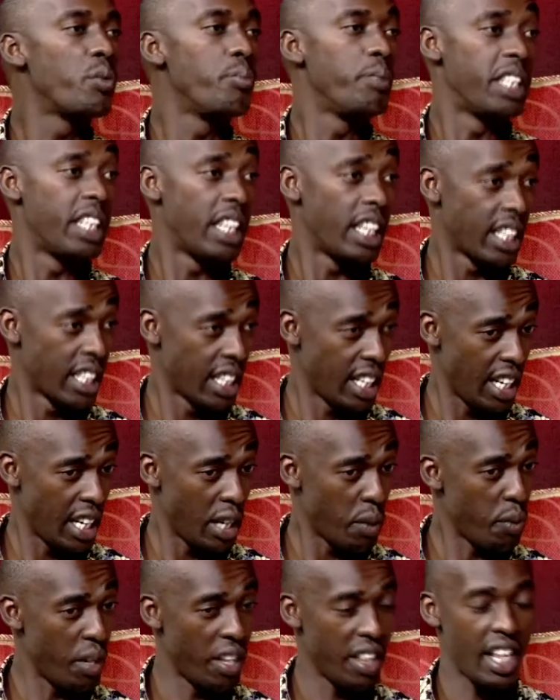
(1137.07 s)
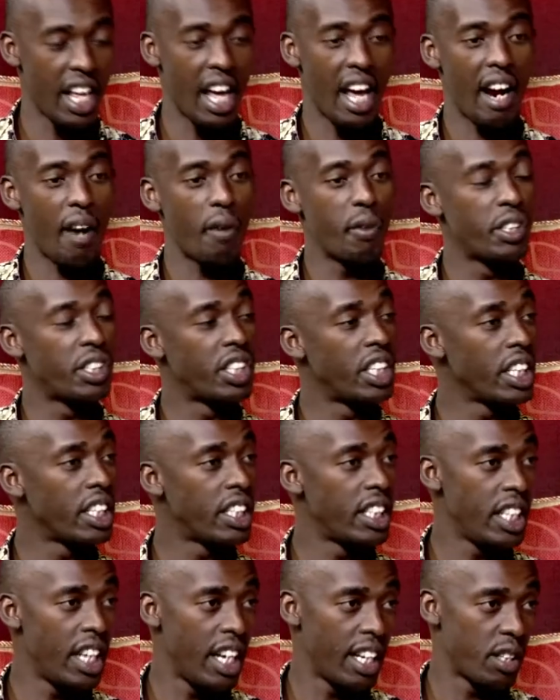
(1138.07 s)
to be tested when they are around
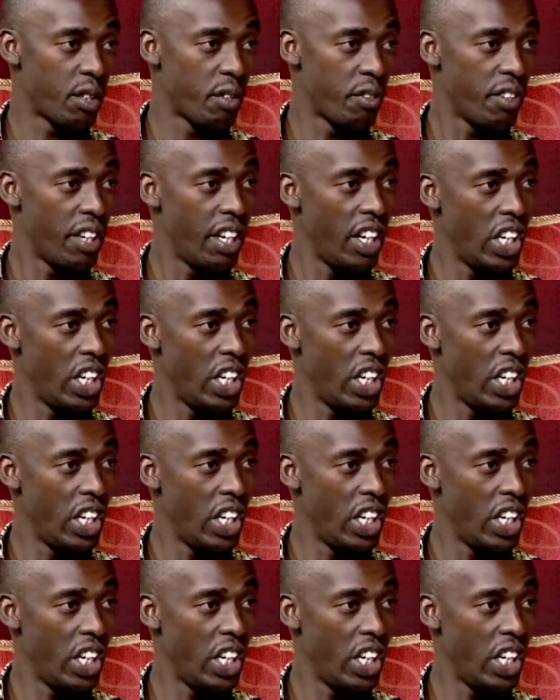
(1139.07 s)
6 years of